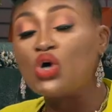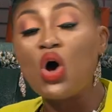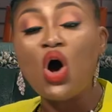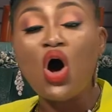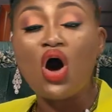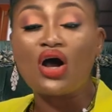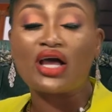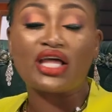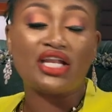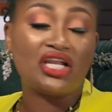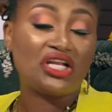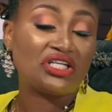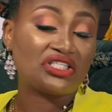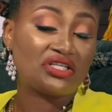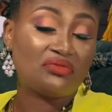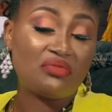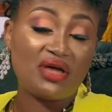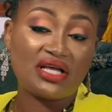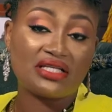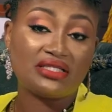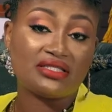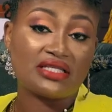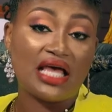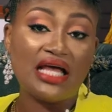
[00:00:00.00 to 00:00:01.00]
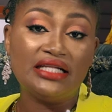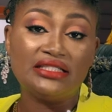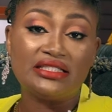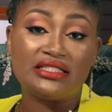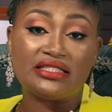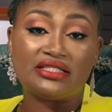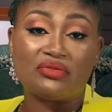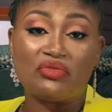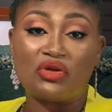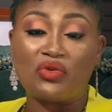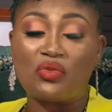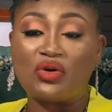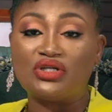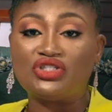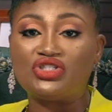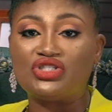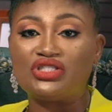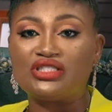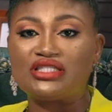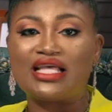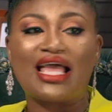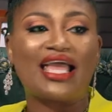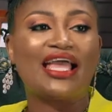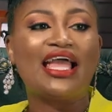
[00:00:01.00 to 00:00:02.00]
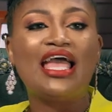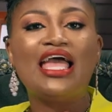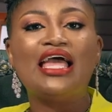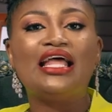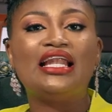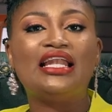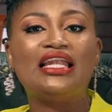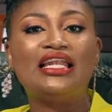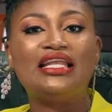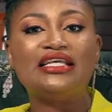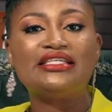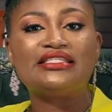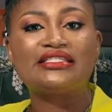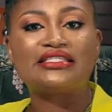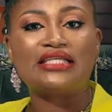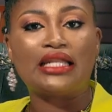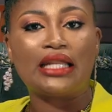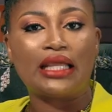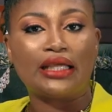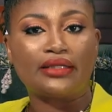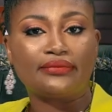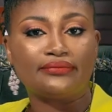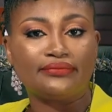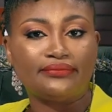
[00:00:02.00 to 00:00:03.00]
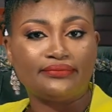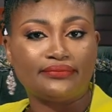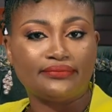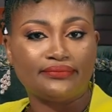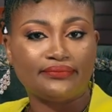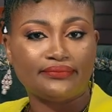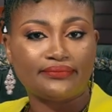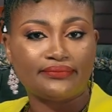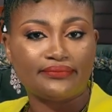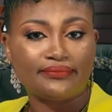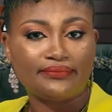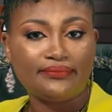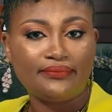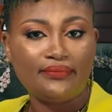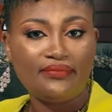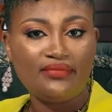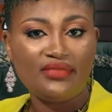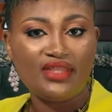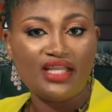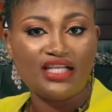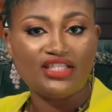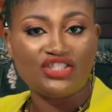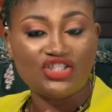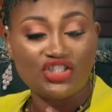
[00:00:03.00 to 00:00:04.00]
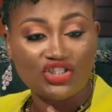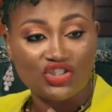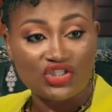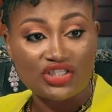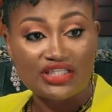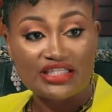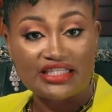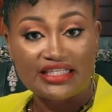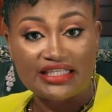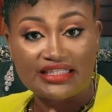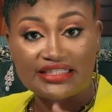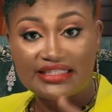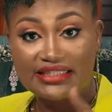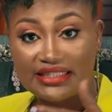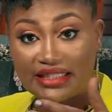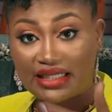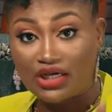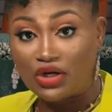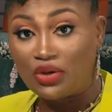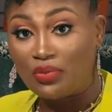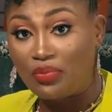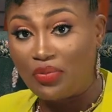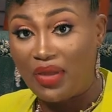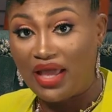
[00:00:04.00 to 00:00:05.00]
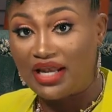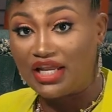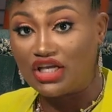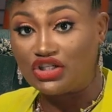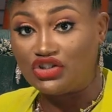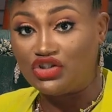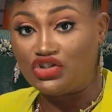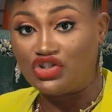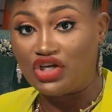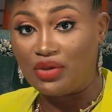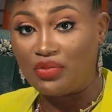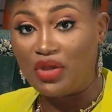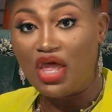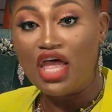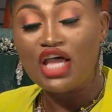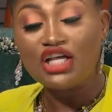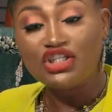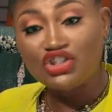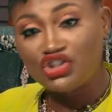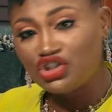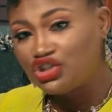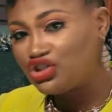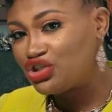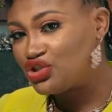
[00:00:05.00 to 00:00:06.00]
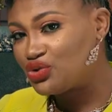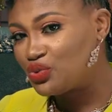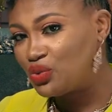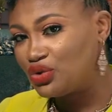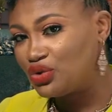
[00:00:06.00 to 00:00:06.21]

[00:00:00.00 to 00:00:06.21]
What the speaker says: talk and it doesn't make sense to me what she's saying. Listening. She just needs the companionship. She just